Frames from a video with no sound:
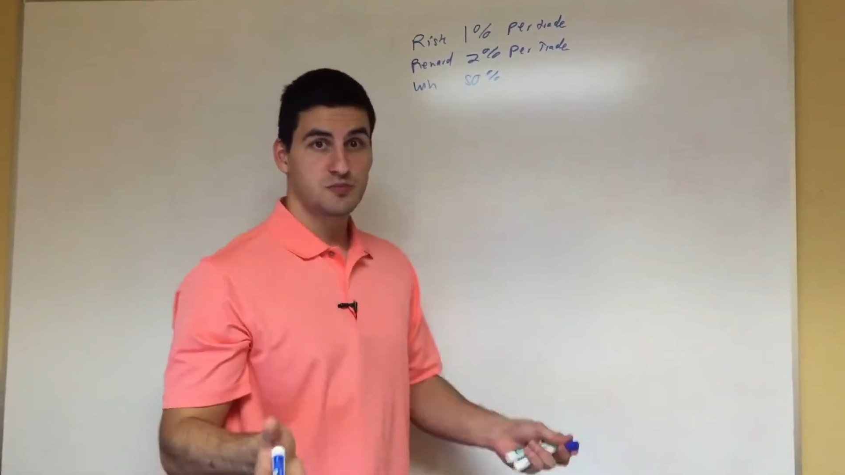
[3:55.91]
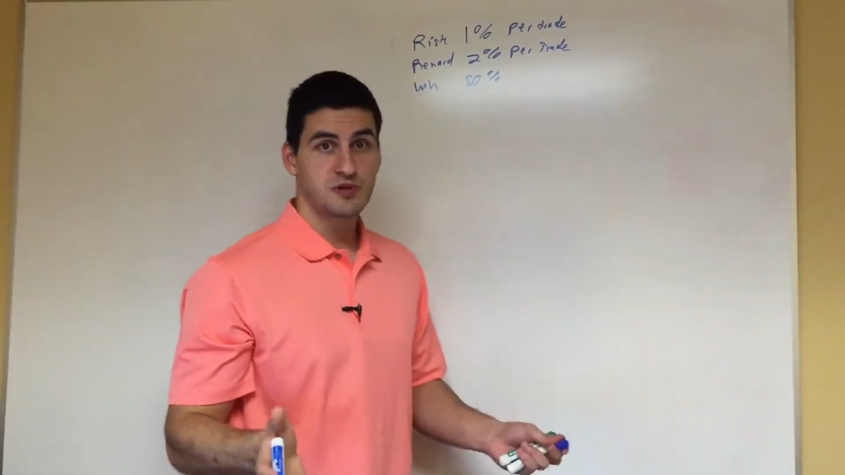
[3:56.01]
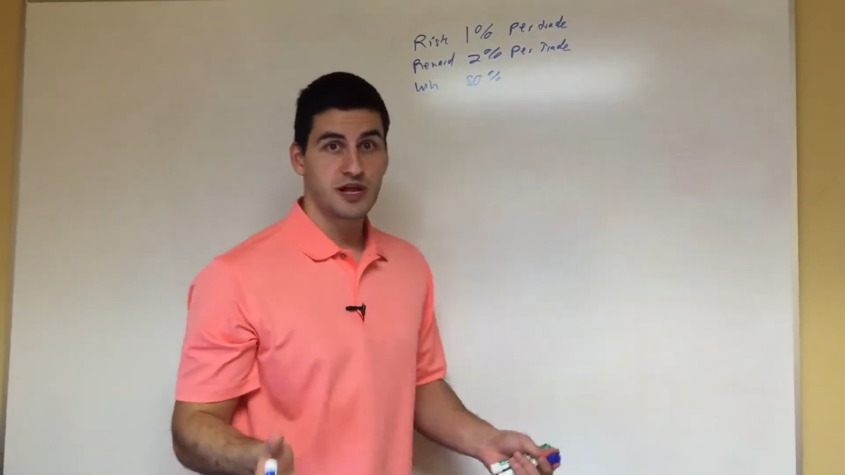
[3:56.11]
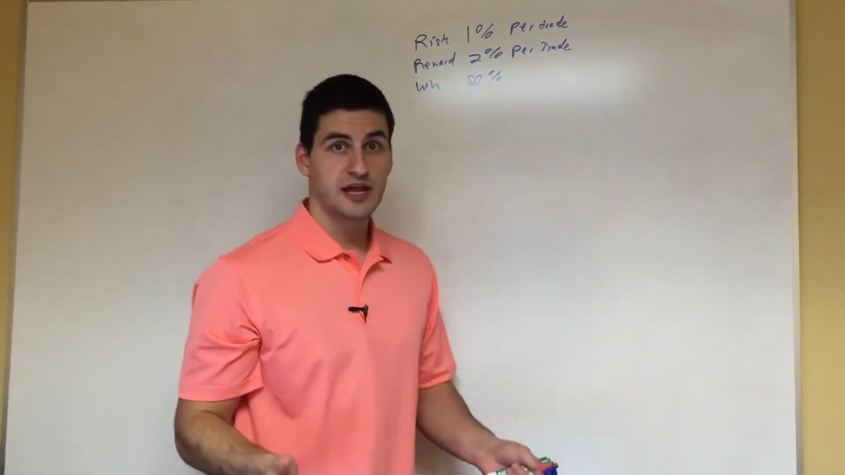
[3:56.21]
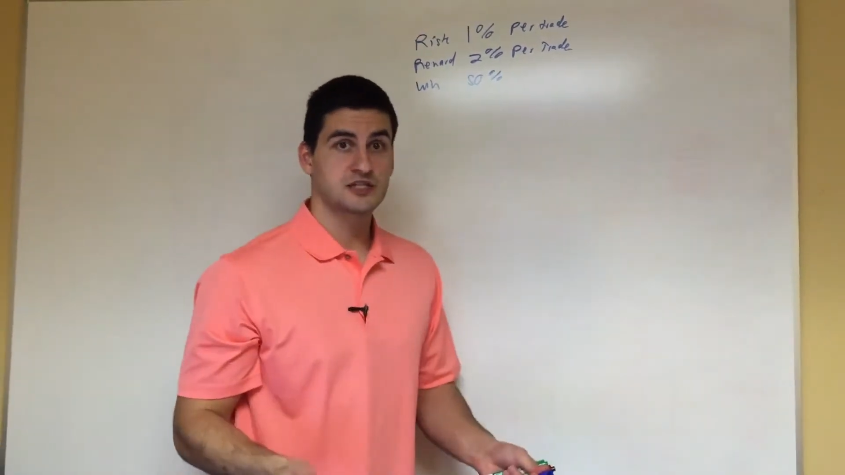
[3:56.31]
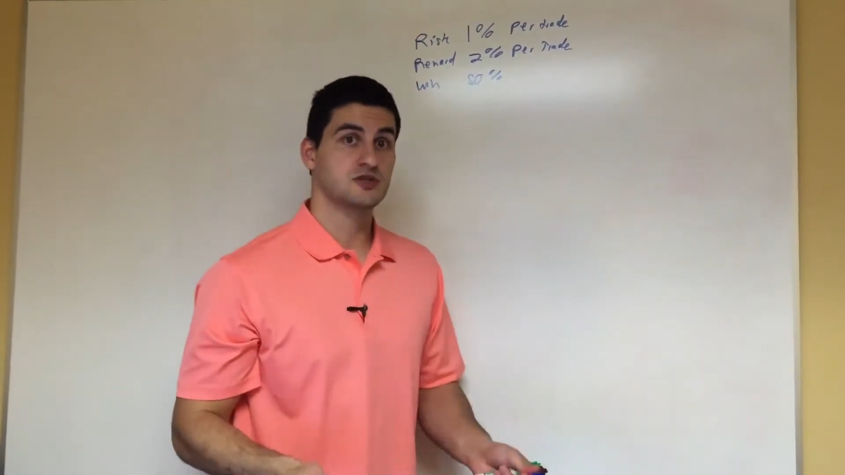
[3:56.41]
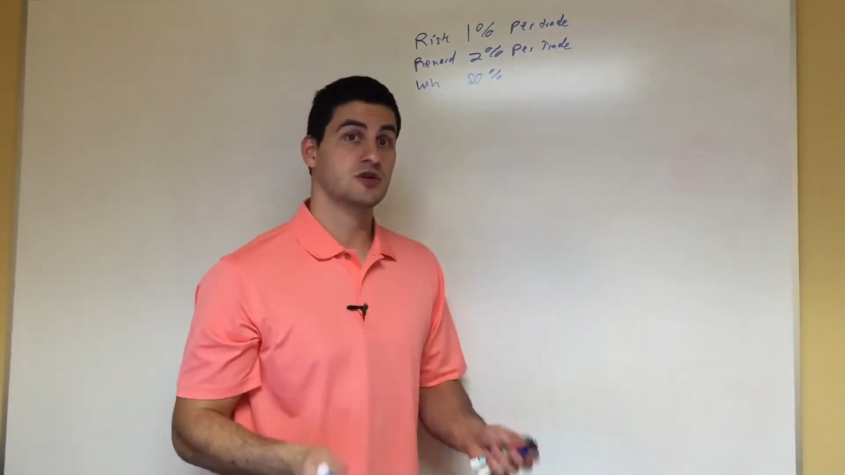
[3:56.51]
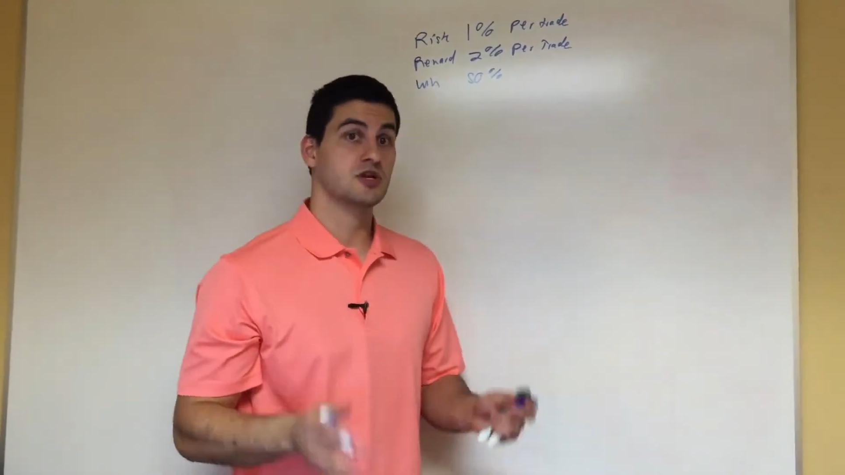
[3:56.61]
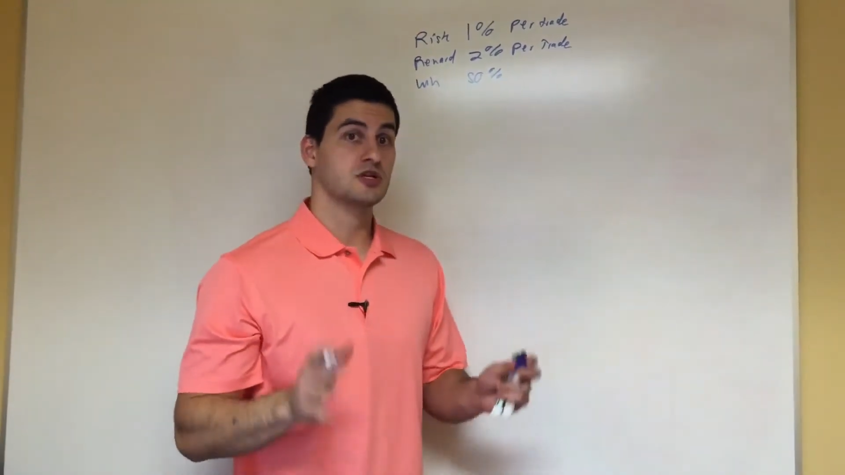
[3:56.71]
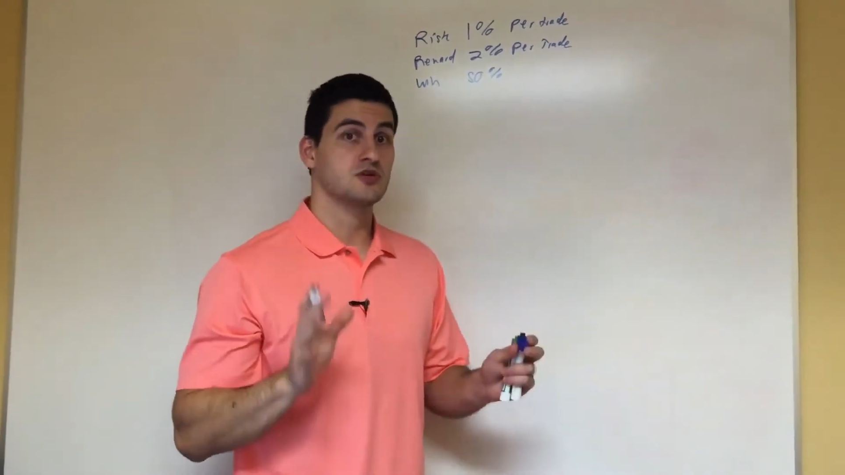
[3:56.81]
you place, you're
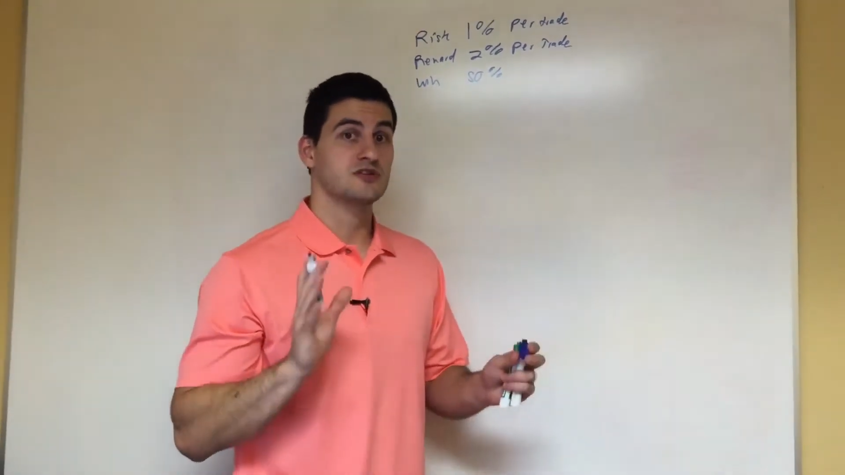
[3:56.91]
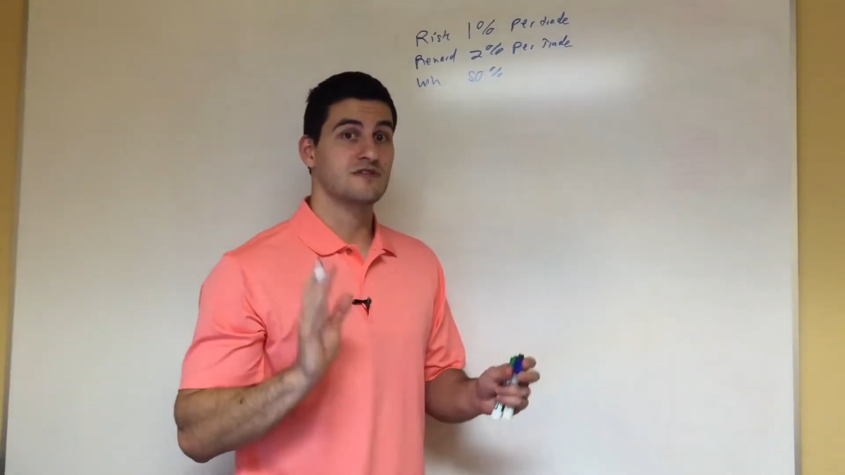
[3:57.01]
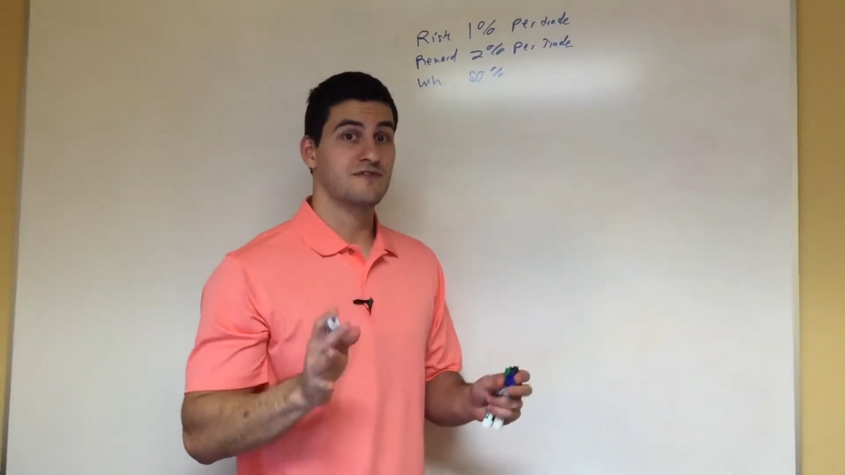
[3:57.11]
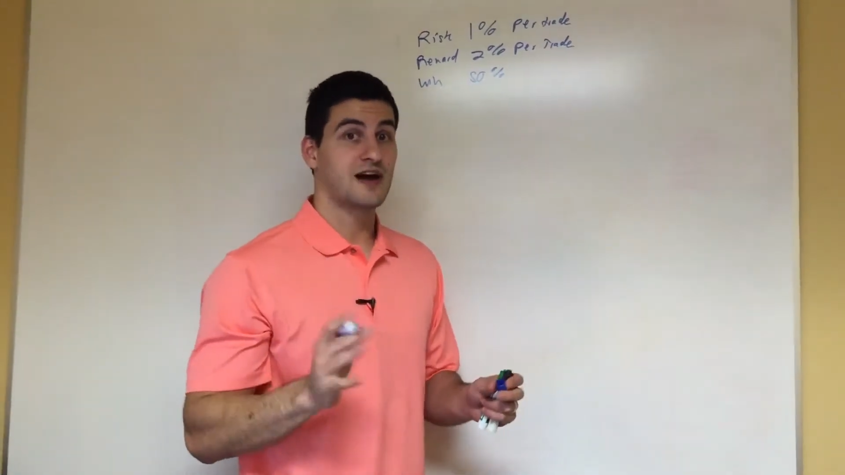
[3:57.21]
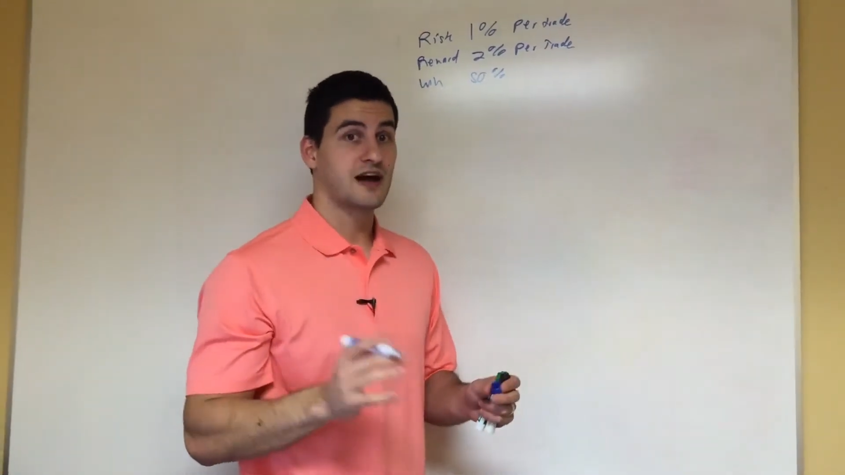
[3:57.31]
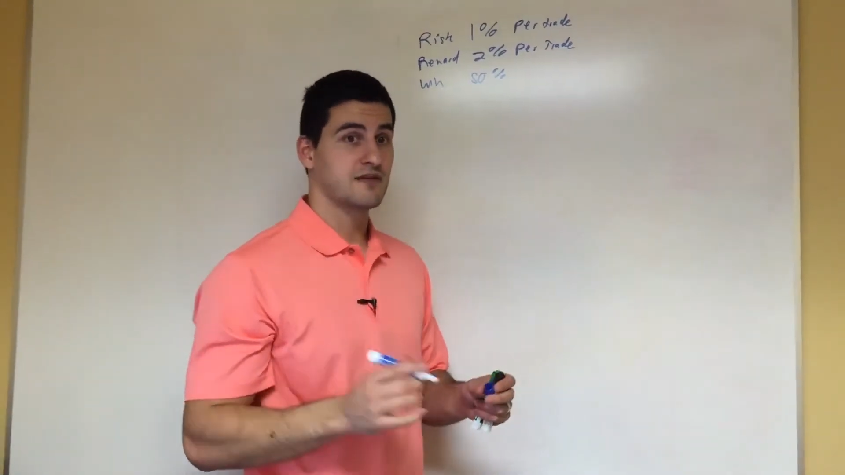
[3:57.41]
going to lose 5.